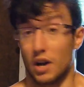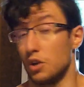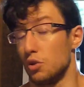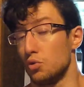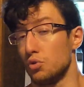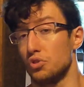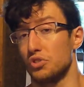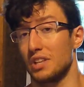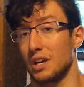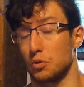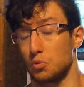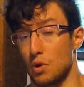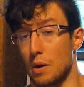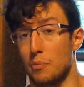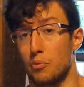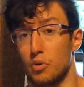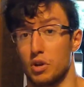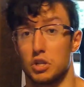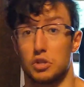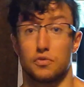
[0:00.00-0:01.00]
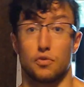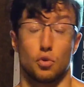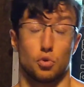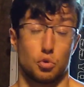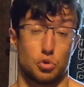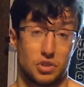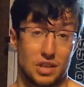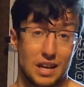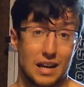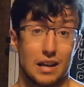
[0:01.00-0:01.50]
I use that rep range for
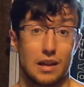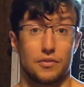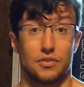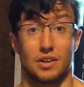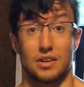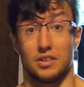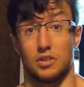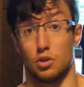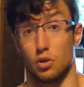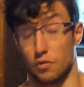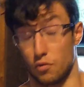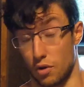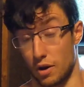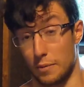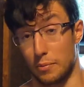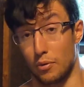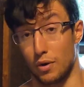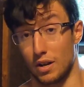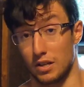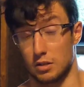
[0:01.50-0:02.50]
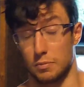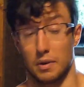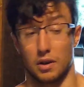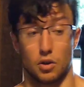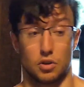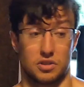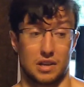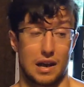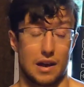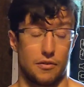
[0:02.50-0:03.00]
the deadlift and the overhead press
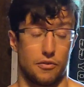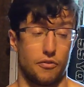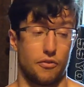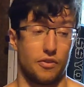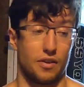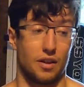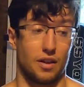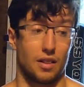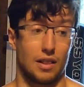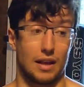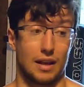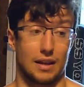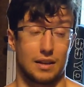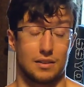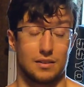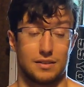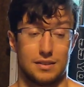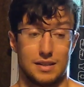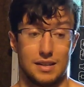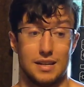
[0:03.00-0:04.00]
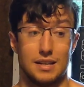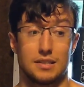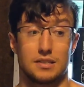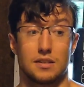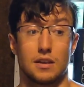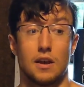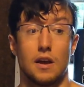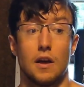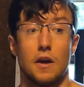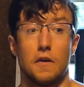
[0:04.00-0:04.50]
because I feel like
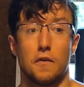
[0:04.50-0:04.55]
these,